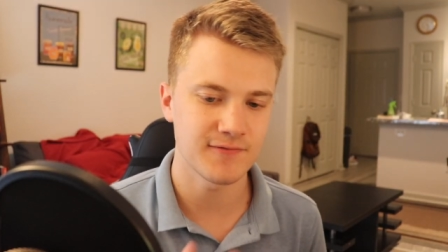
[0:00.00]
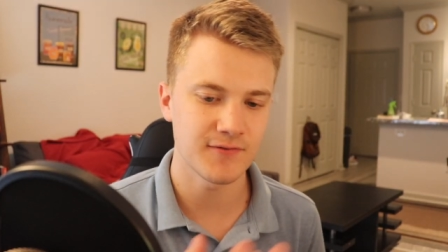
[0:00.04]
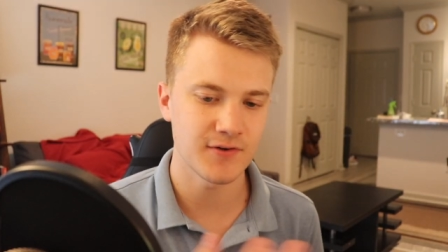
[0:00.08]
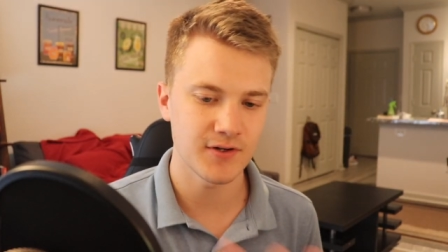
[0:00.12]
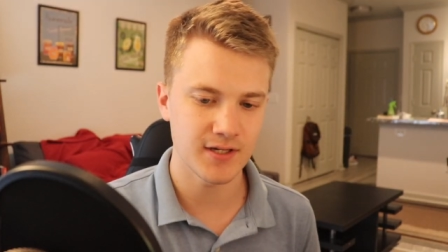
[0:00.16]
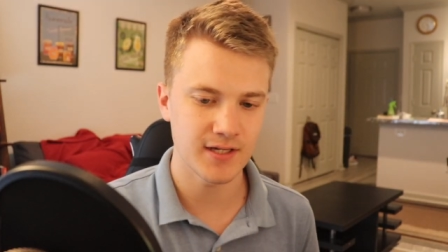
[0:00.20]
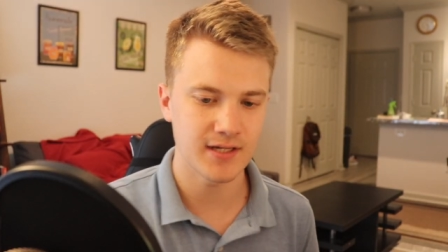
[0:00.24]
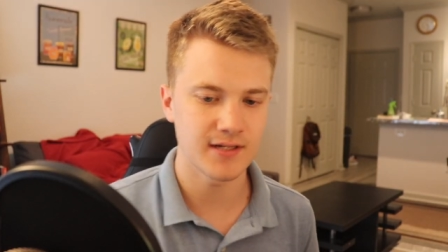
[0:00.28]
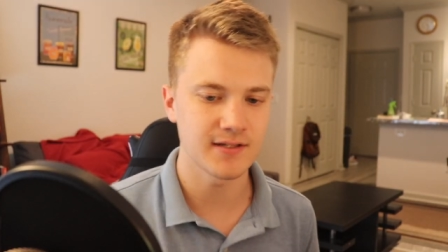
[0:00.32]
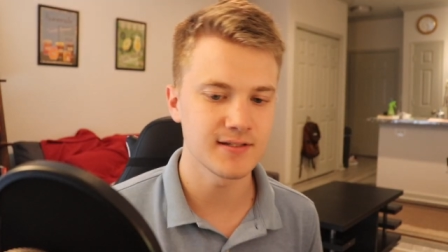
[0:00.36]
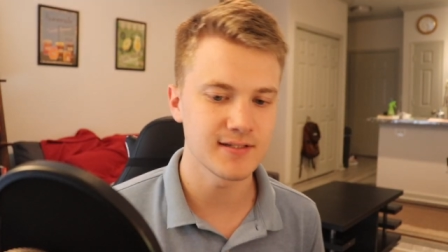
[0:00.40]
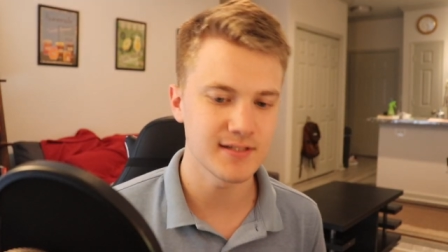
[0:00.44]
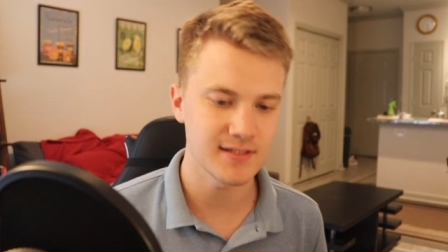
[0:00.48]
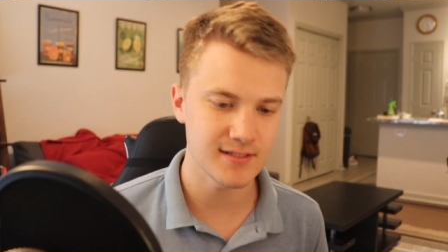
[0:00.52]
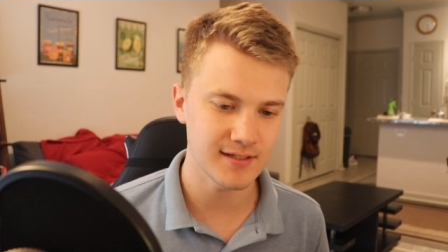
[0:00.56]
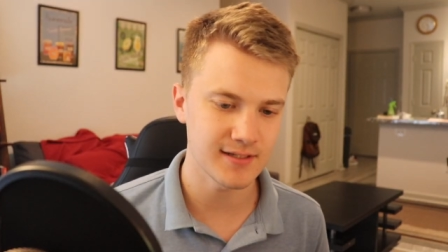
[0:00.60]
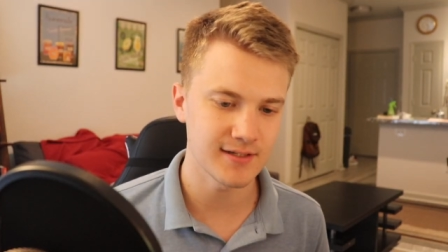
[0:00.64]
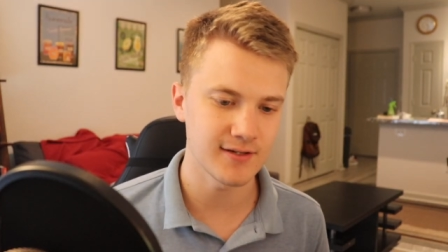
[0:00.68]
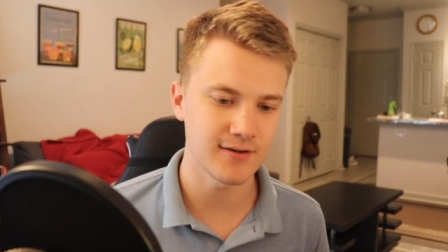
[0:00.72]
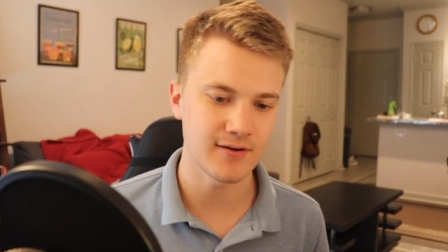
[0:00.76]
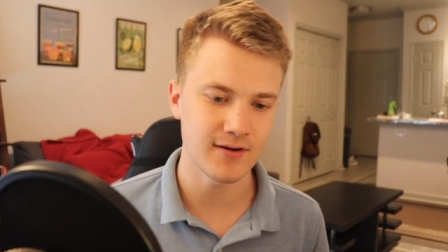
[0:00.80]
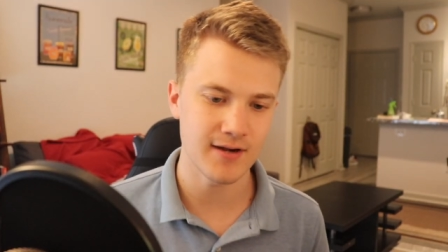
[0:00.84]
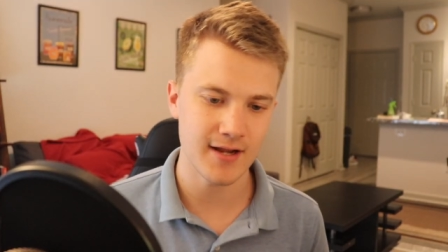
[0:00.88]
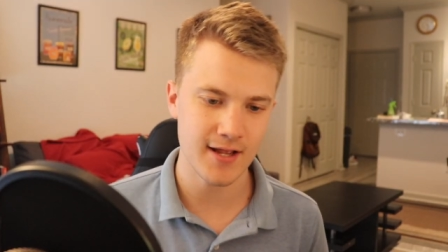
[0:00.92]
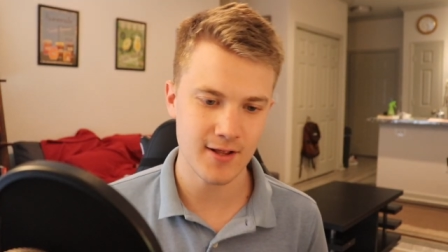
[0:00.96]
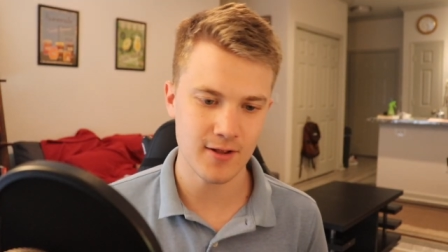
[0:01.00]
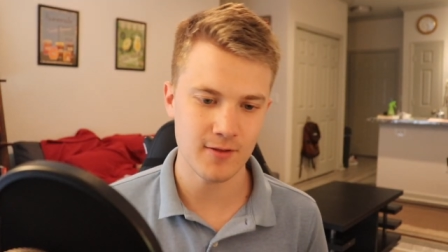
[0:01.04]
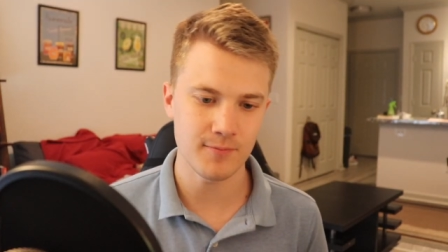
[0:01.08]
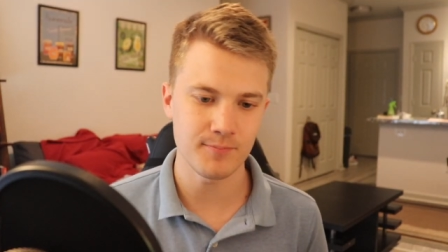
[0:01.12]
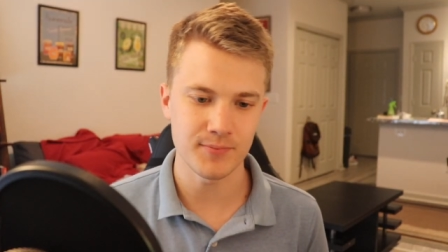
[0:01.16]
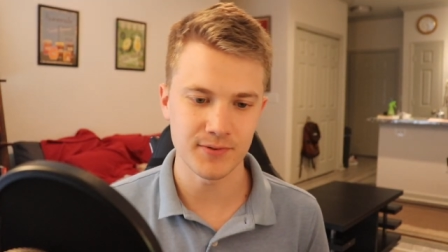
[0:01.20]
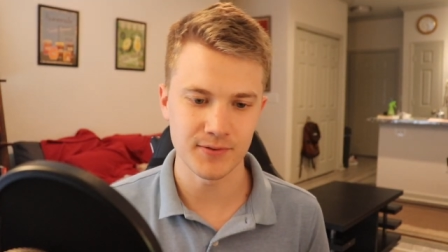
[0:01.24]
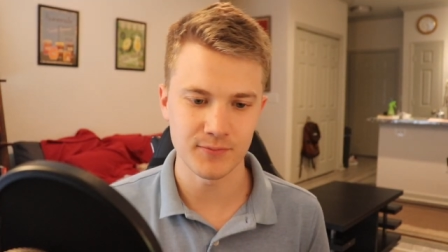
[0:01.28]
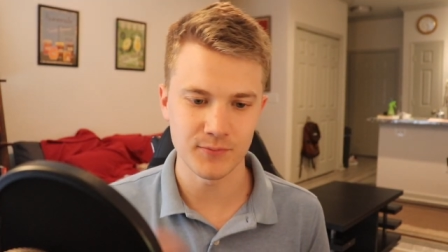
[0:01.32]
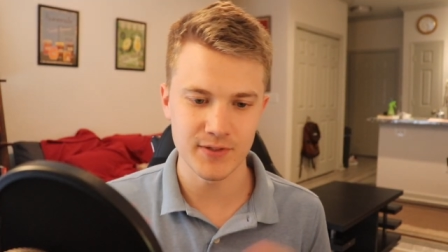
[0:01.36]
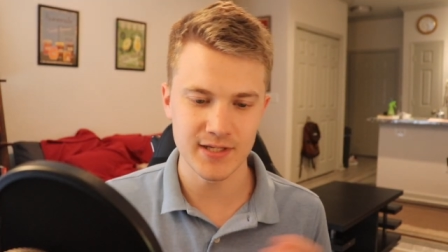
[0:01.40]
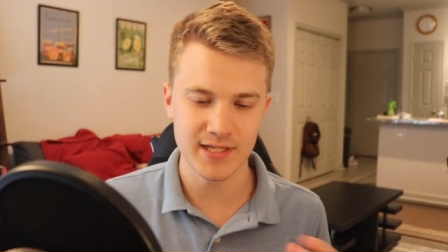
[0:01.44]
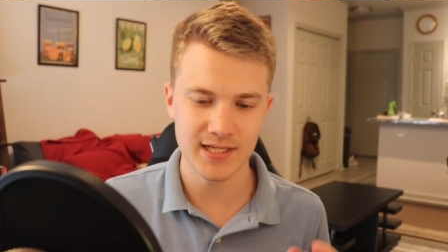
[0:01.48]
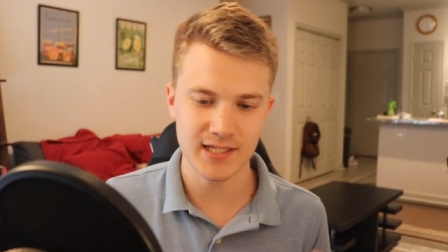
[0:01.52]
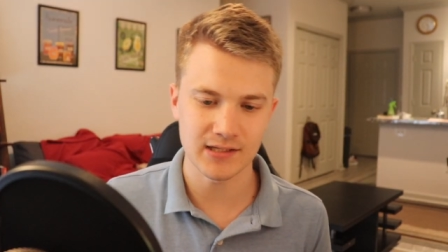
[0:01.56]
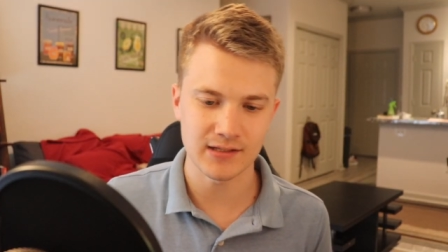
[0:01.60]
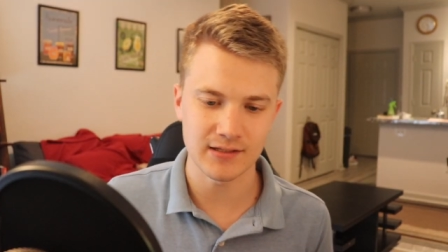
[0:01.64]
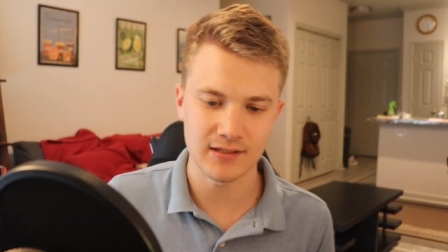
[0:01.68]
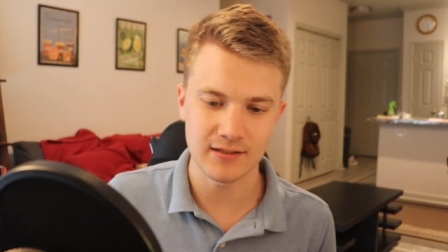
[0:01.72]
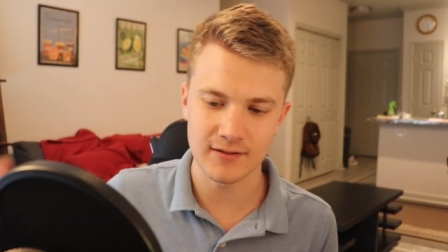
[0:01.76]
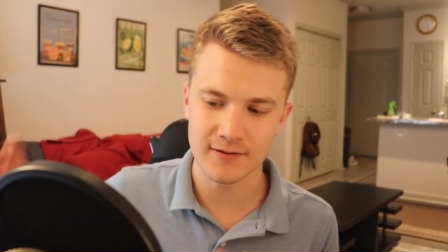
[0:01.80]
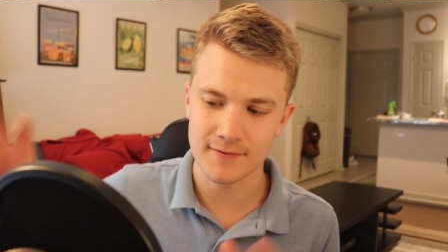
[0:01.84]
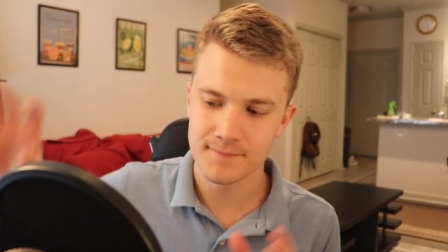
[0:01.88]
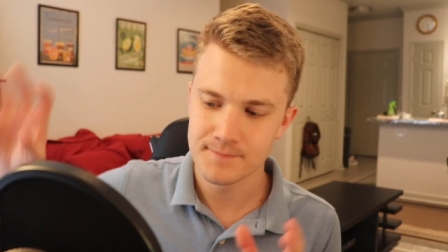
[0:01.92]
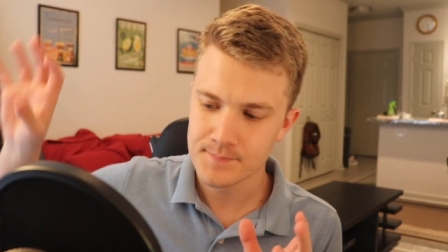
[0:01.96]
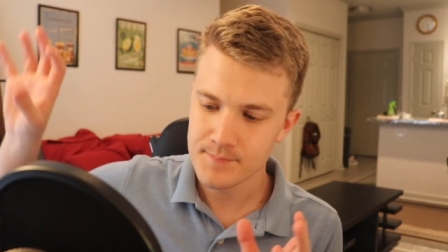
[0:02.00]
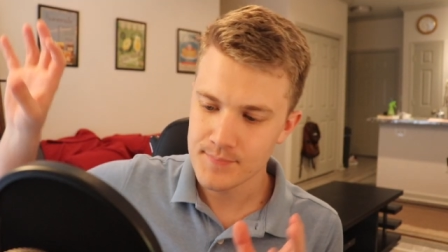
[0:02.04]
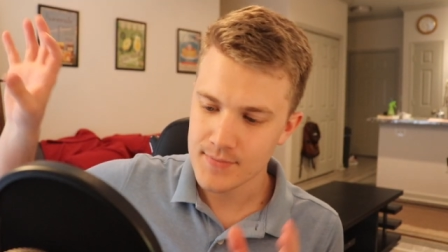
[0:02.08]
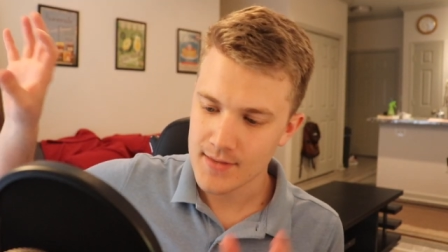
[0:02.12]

for gunslinger help, and we get the